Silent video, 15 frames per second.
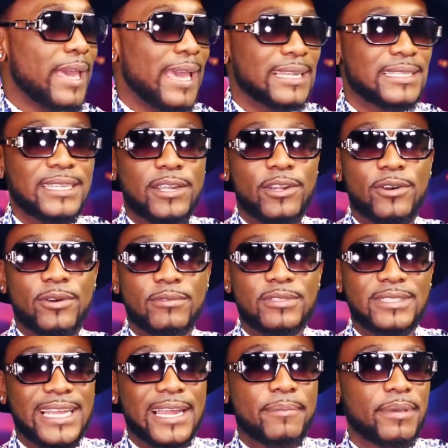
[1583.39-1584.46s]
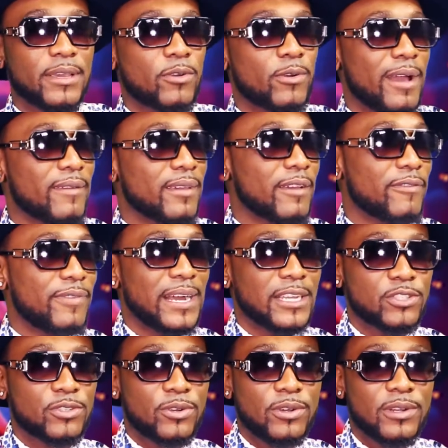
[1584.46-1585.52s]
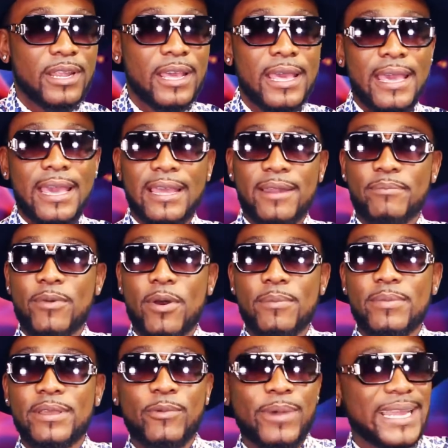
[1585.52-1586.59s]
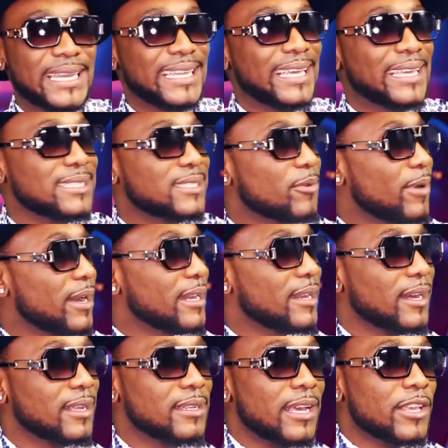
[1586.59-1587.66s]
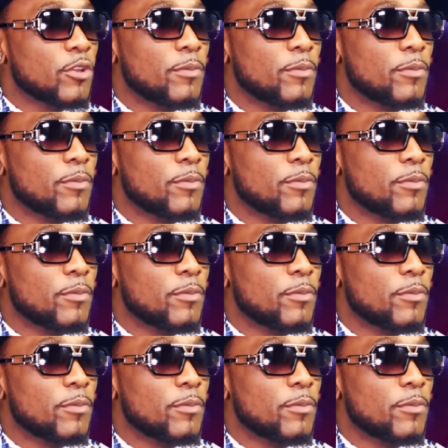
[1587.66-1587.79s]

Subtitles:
Airtel or Stanbic or having a function, and probably weddings and whatnot.